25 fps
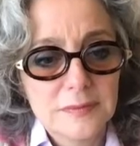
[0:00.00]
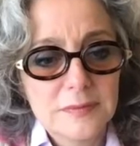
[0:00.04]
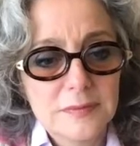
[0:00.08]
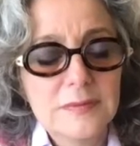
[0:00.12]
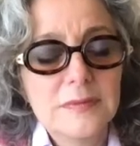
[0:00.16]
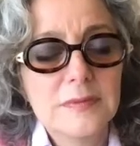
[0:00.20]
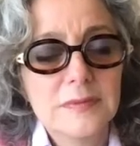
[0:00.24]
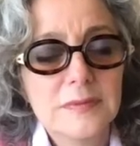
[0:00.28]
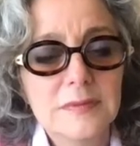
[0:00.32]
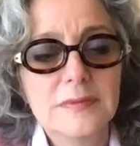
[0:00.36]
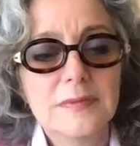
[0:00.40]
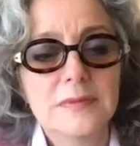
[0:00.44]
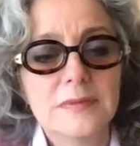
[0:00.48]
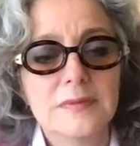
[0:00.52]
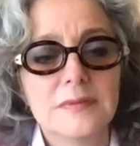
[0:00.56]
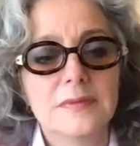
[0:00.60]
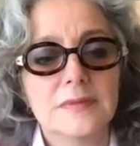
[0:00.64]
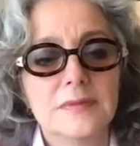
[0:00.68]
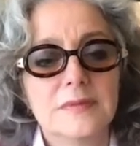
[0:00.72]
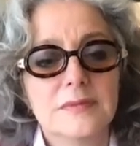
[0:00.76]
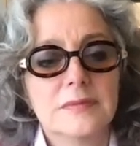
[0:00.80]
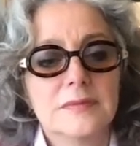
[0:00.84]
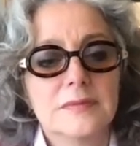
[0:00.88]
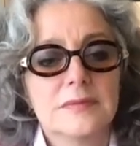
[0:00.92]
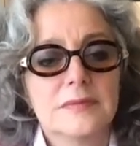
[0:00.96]

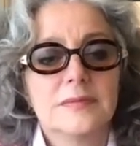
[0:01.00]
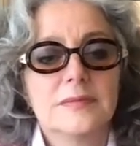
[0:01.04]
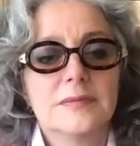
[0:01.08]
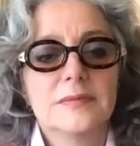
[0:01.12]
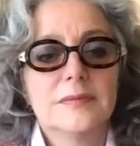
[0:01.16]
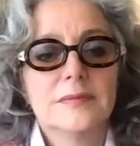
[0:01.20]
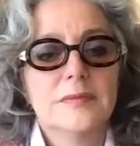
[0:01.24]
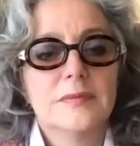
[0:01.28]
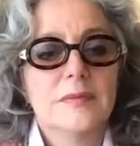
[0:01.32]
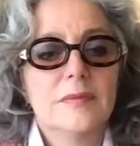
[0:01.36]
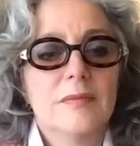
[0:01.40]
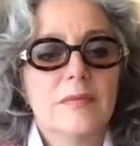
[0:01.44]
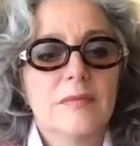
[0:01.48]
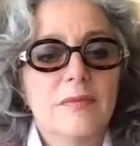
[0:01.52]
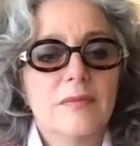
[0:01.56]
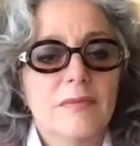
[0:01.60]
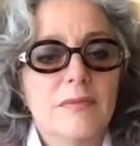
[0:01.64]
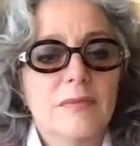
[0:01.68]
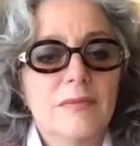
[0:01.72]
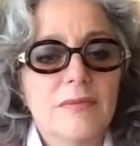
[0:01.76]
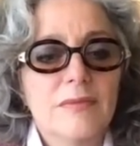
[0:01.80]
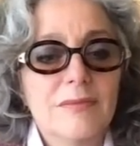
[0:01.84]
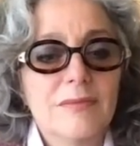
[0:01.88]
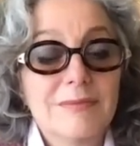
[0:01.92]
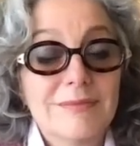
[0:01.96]

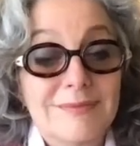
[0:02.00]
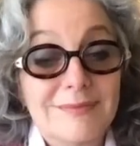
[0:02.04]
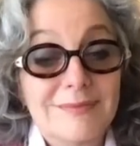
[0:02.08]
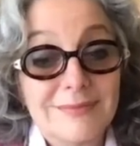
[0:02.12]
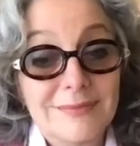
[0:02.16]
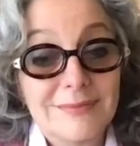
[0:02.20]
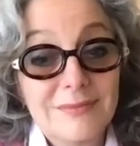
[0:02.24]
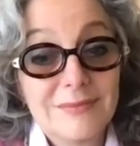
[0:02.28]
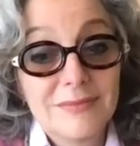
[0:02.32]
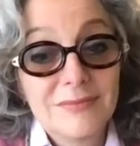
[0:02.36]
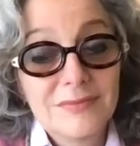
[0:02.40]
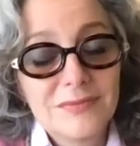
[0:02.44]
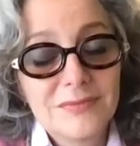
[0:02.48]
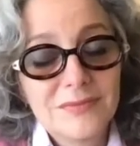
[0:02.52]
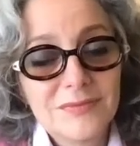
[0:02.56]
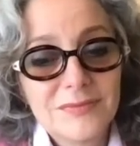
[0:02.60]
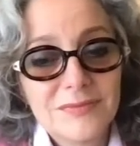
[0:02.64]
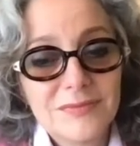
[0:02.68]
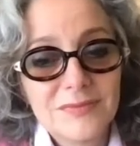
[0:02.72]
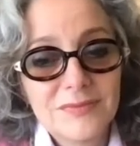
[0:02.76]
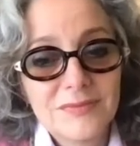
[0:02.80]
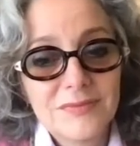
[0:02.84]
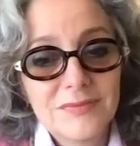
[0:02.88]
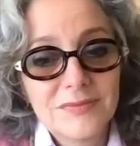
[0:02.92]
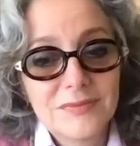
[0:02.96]

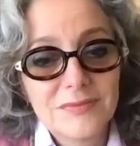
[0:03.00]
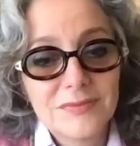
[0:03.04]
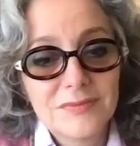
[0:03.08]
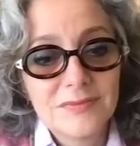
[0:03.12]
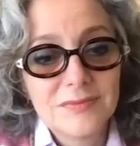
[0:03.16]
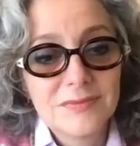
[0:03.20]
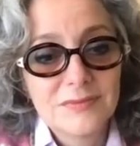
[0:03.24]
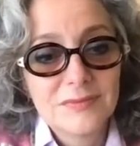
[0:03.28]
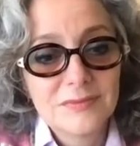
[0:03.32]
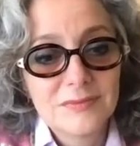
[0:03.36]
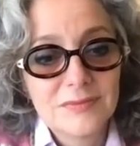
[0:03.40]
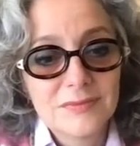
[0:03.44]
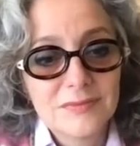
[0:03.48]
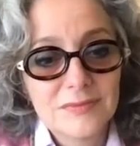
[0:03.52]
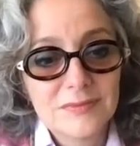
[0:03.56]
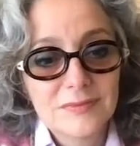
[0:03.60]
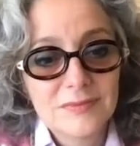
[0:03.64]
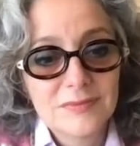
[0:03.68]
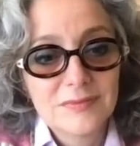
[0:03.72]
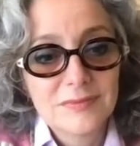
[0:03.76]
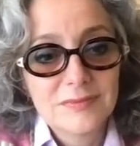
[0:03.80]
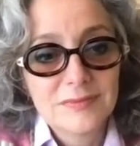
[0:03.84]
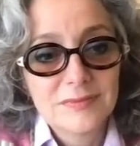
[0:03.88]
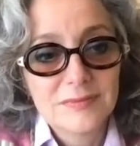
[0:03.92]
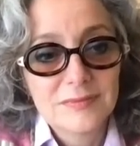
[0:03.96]

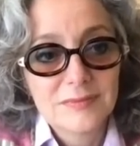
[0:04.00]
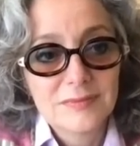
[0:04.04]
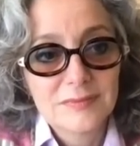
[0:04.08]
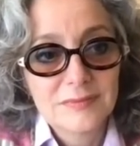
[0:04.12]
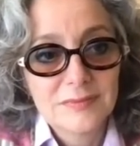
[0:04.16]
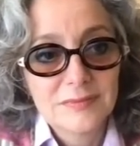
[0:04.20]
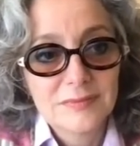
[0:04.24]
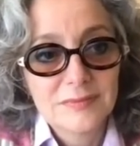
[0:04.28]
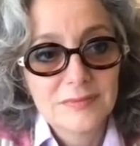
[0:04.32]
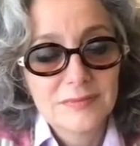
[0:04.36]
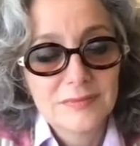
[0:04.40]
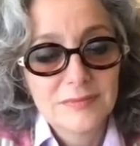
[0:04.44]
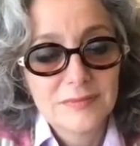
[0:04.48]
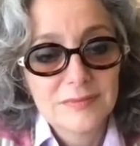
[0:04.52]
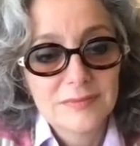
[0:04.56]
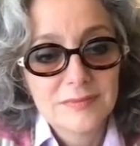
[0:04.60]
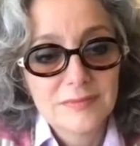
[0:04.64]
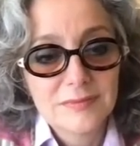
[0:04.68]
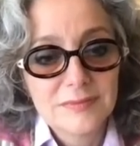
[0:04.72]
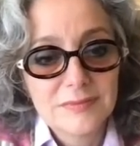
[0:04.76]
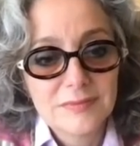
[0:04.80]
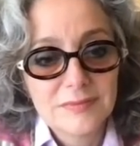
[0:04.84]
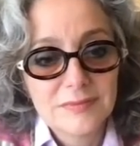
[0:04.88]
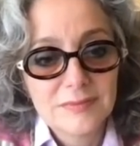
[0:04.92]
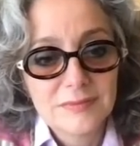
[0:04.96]

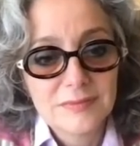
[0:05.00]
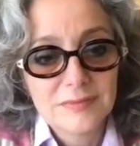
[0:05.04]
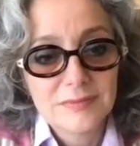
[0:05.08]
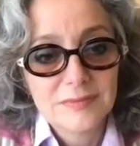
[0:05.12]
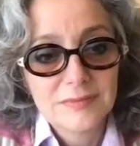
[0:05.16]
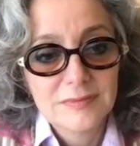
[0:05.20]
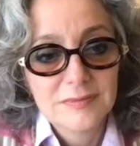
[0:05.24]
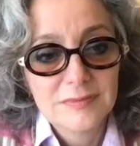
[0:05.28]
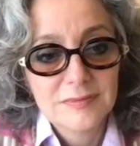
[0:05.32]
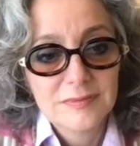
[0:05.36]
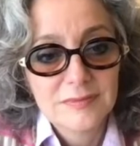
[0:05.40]
(silent)